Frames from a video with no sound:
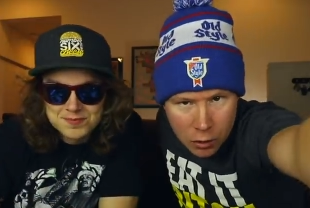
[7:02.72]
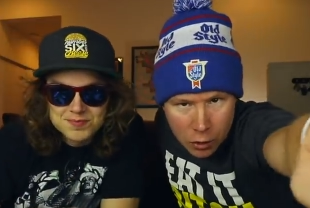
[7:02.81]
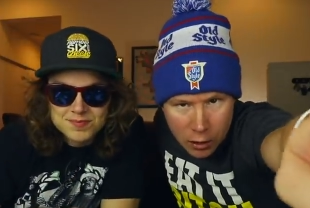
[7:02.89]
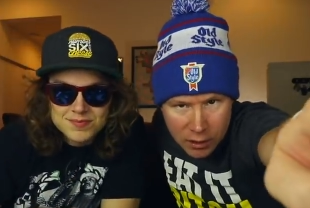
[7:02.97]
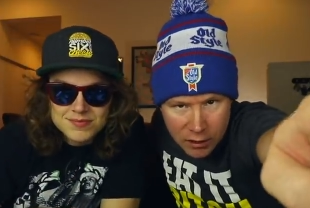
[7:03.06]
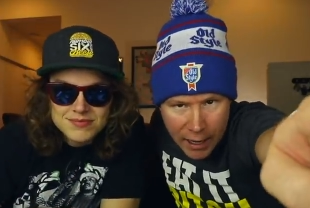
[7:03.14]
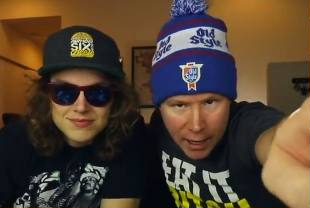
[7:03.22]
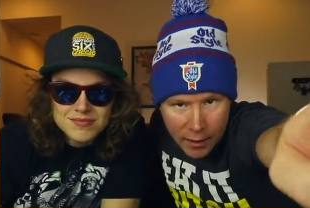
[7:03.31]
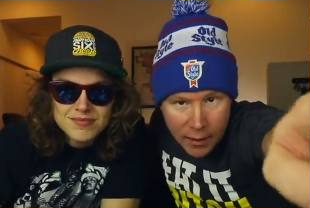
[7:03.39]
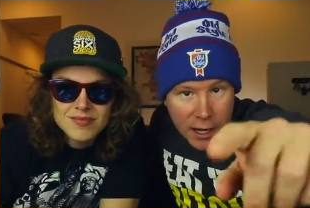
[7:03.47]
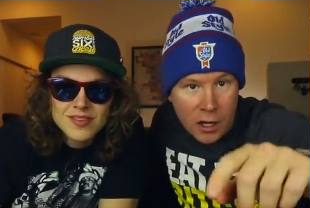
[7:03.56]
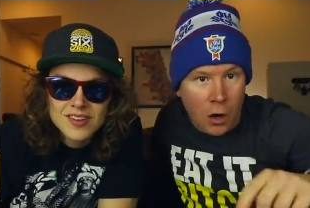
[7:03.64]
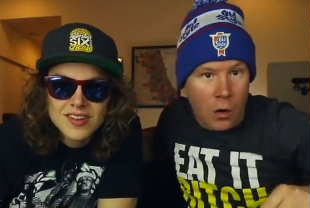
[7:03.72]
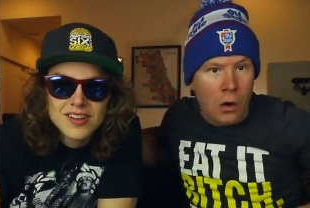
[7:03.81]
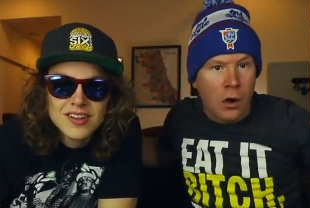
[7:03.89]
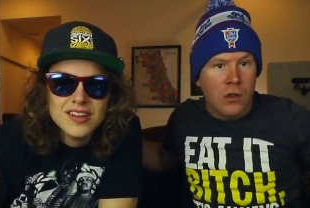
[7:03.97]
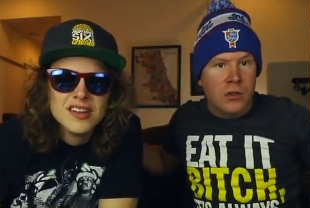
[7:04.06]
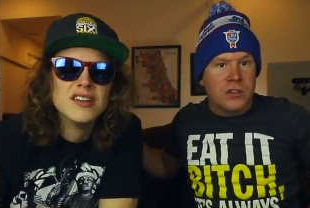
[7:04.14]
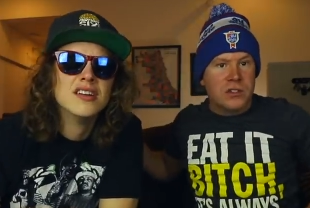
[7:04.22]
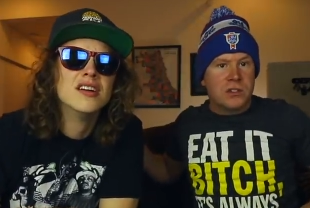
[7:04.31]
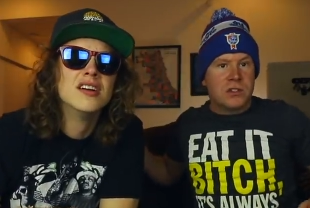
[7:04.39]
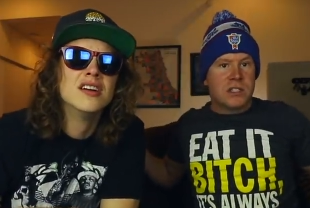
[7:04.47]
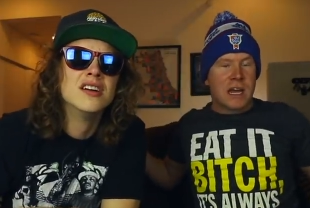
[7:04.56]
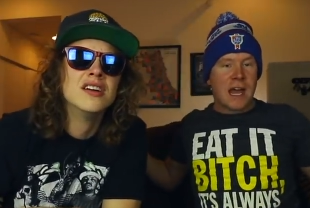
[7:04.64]
Speaker 1: look at that. And I go,
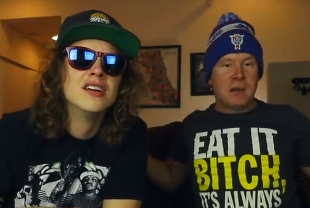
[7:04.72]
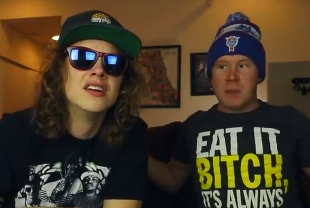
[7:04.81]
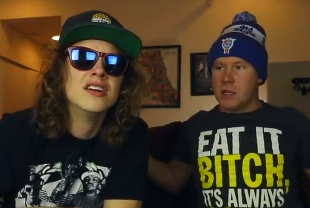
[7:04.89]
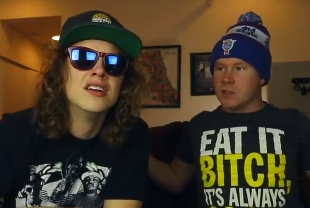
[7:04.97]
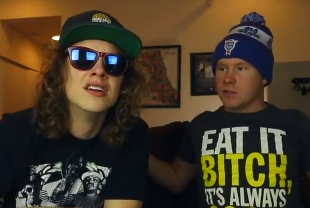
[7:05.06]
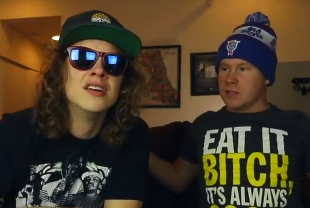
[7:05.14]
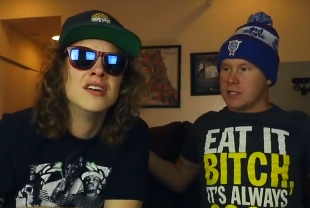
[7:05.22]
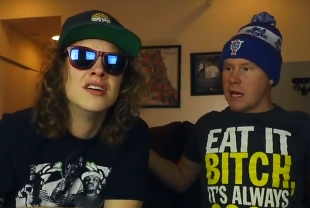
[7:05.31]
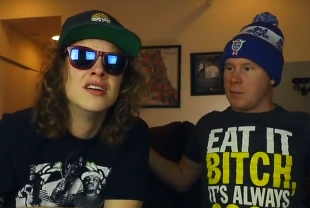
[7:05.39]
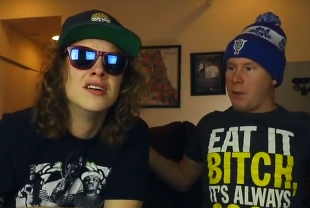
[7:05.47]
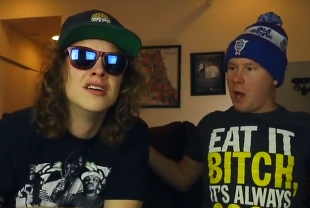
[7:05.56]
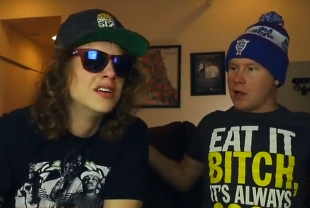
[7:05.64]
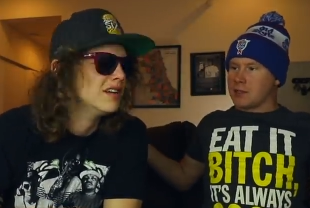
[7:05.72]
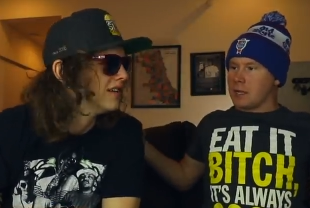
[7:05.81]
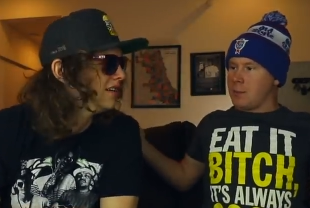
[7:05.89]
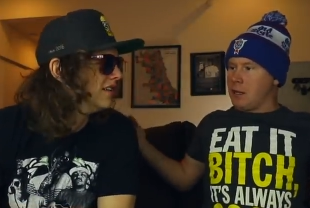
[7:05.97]
10 meals for 10 bucks. I